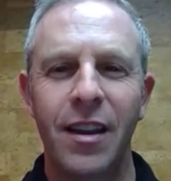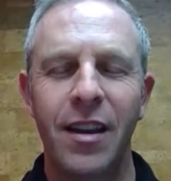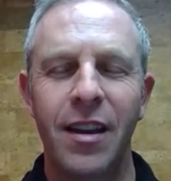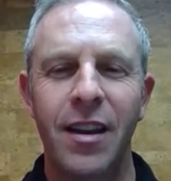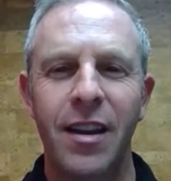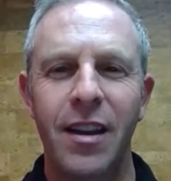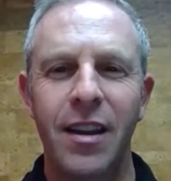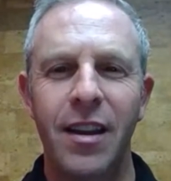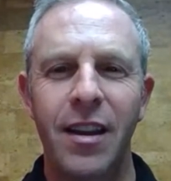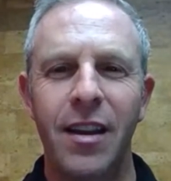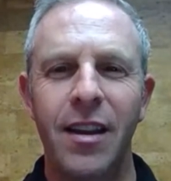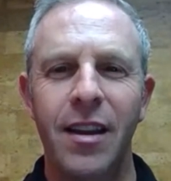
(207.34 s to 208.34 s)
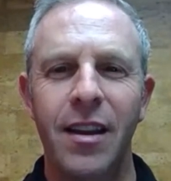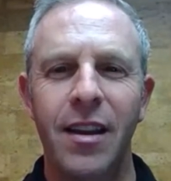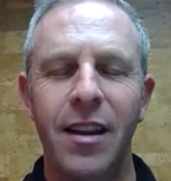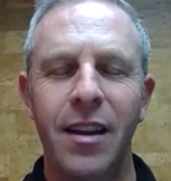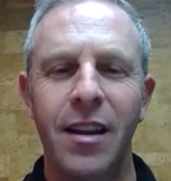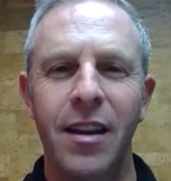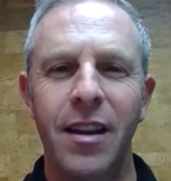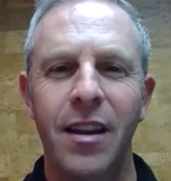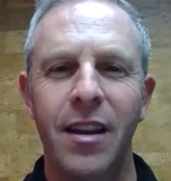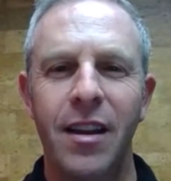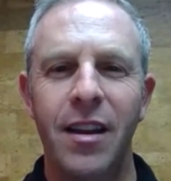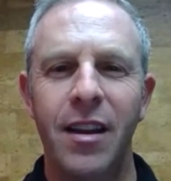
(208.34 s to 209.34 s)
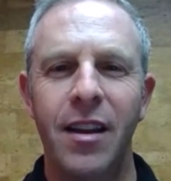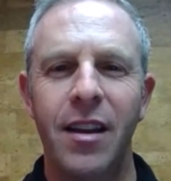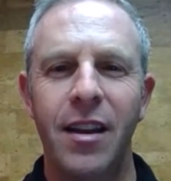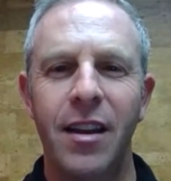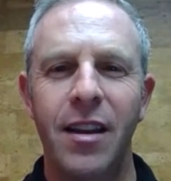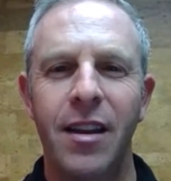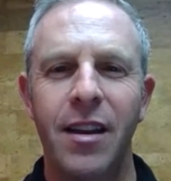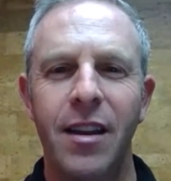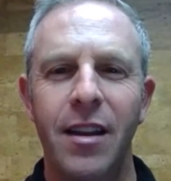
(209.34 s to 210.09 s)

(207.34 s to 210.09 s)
[no speech]